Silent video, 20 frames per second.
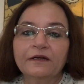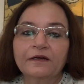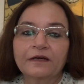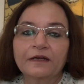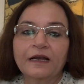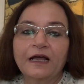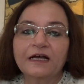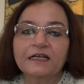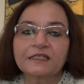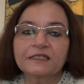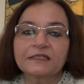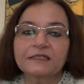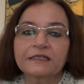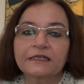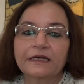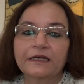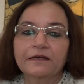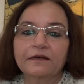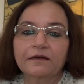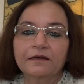class
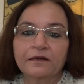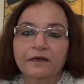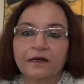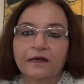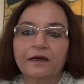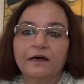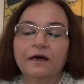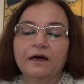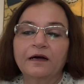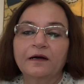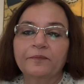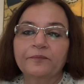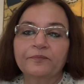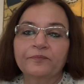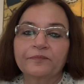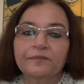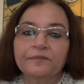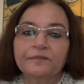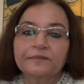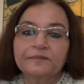can
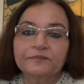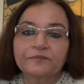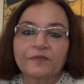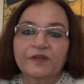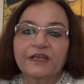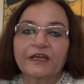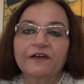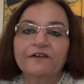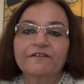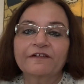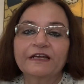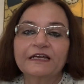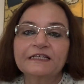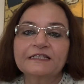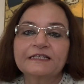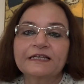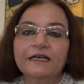raise